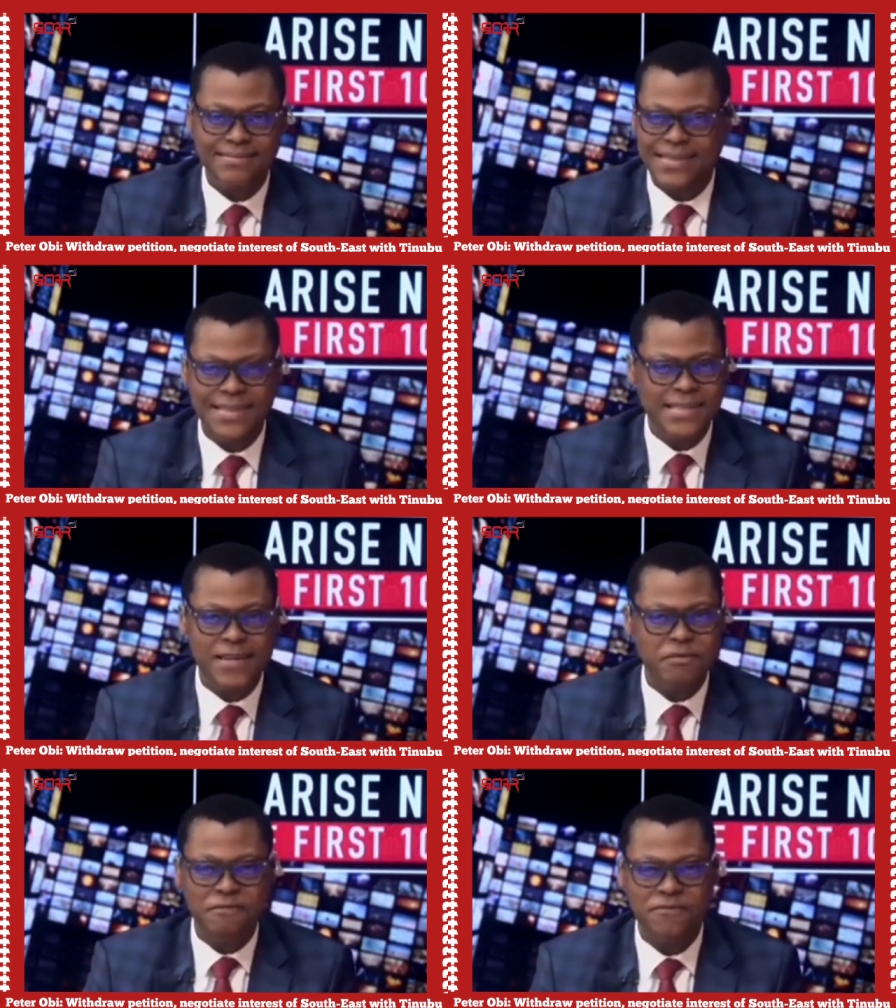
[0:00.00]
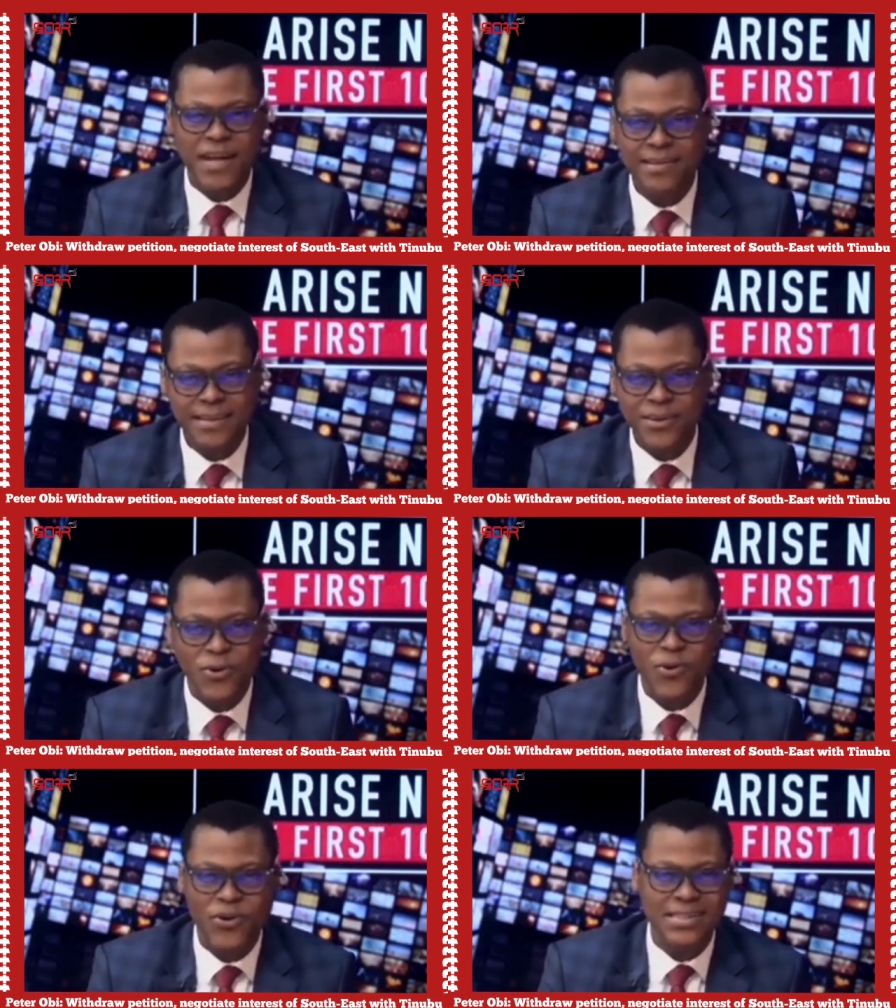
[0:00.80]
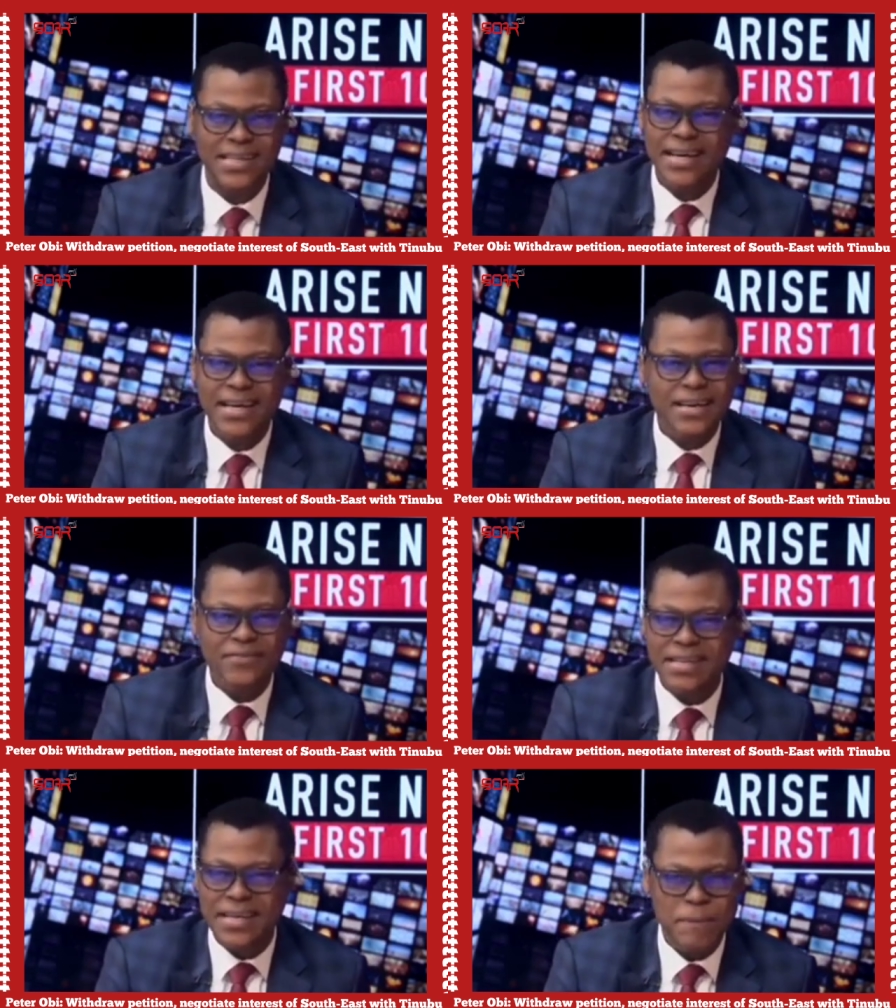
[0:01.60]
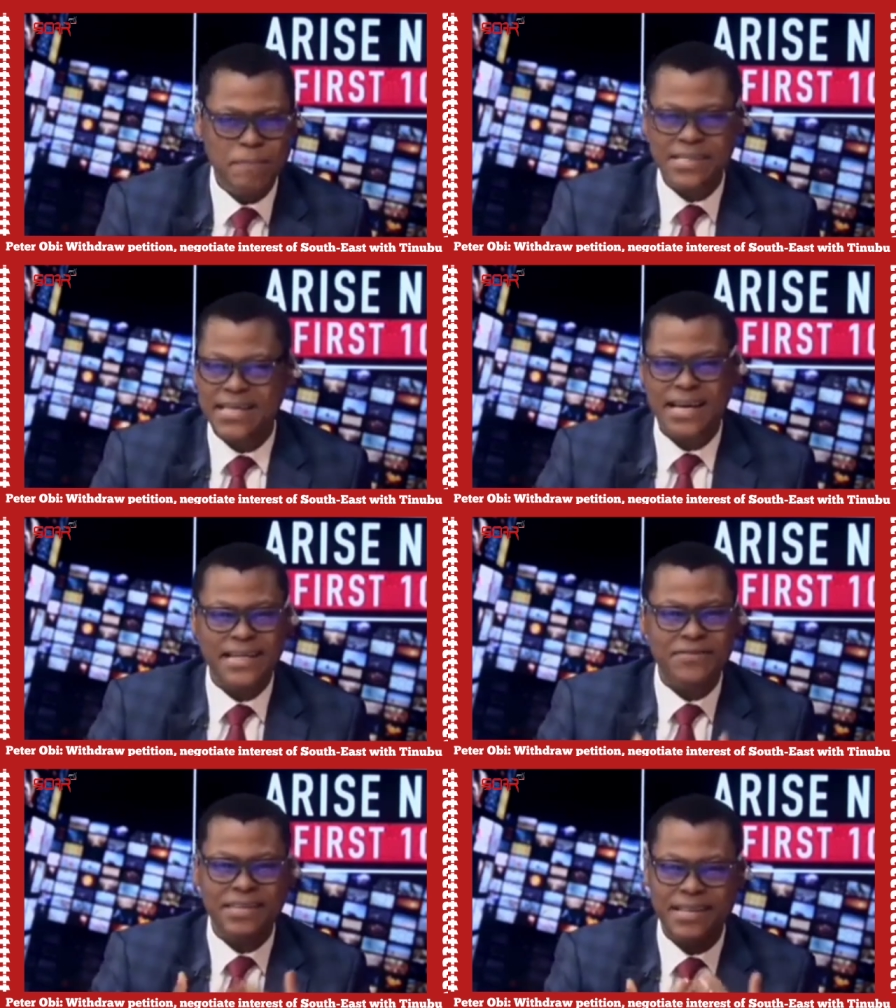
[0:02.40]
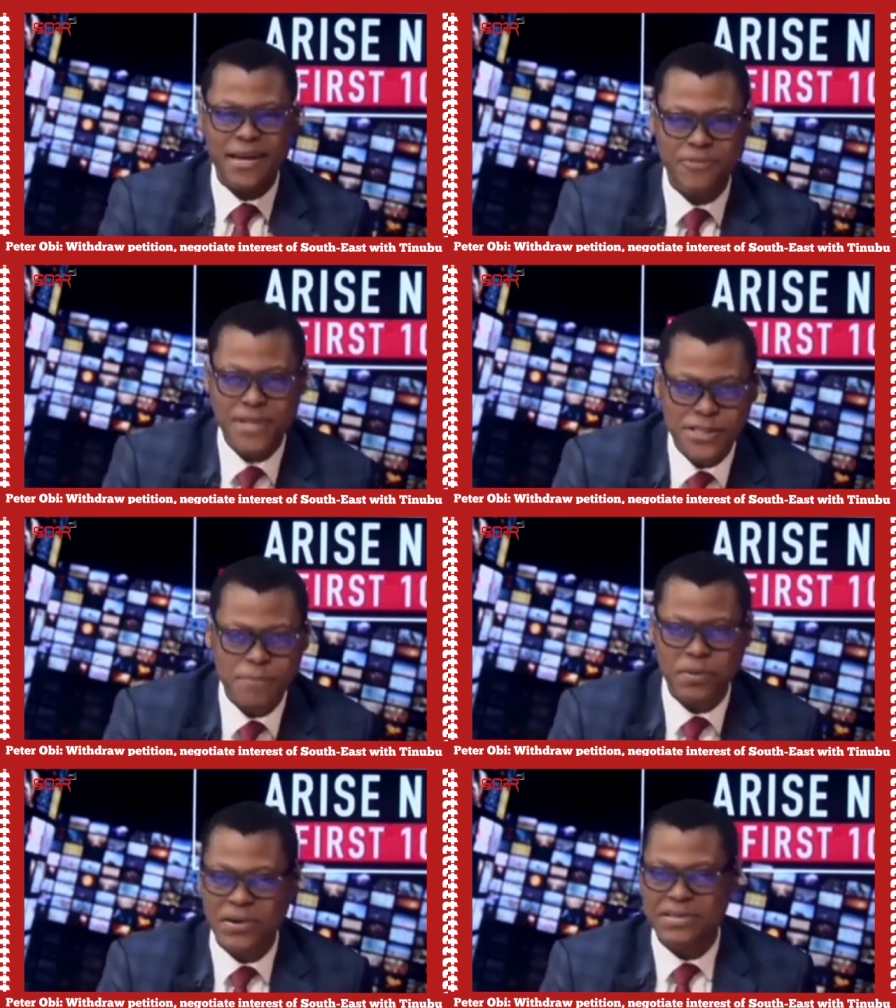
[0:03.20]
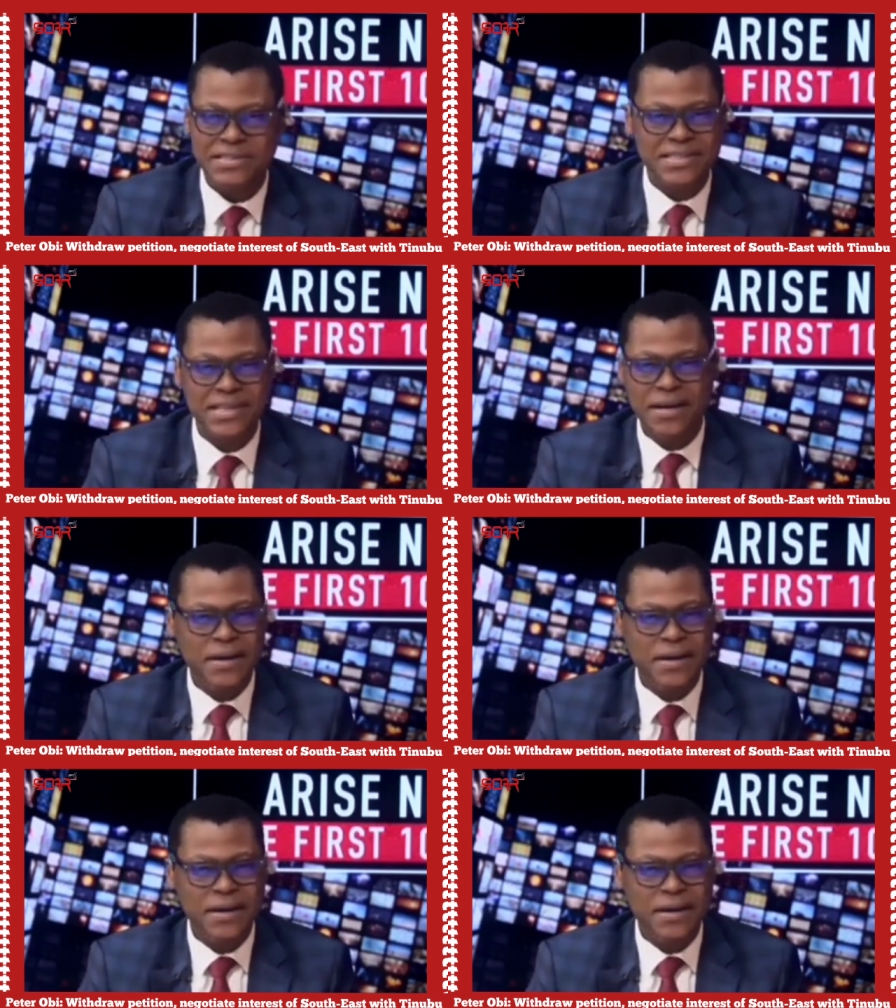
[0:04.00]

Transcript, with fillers: Cases have been filed in court. Even the APC had given their response.